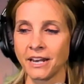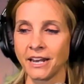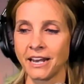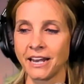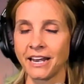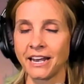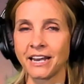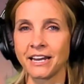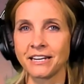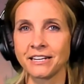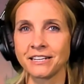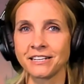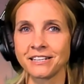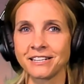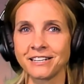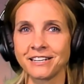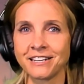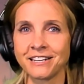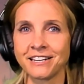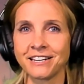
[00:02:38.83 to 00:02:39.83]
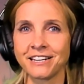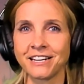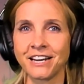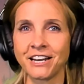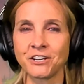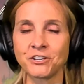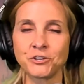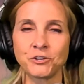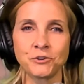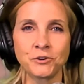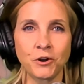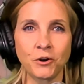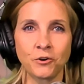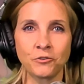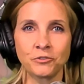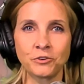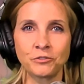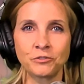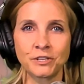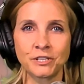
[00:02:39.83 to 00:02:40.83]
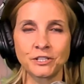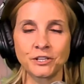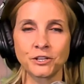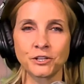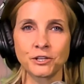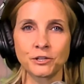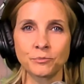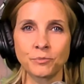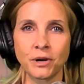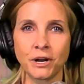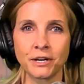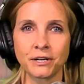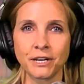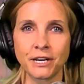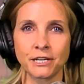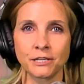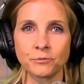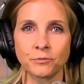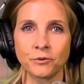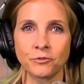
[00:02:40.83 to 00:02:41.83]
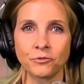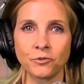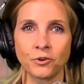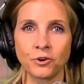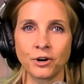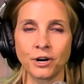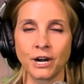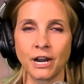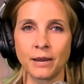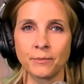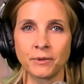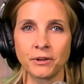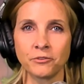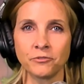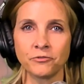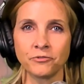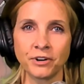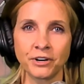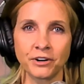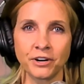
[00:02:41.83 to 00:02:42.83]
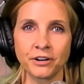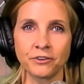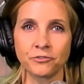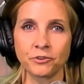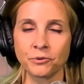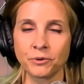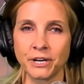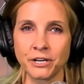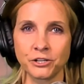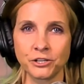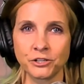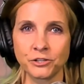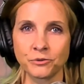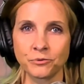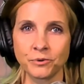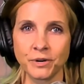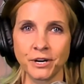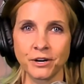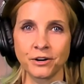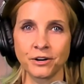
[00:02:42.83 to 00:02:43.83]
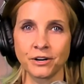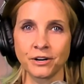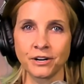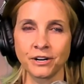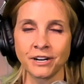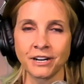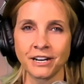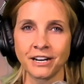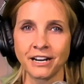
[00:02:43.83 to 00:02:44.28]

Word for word: And as you know, if you've listened to this podcast before, I'm a very voracious reader.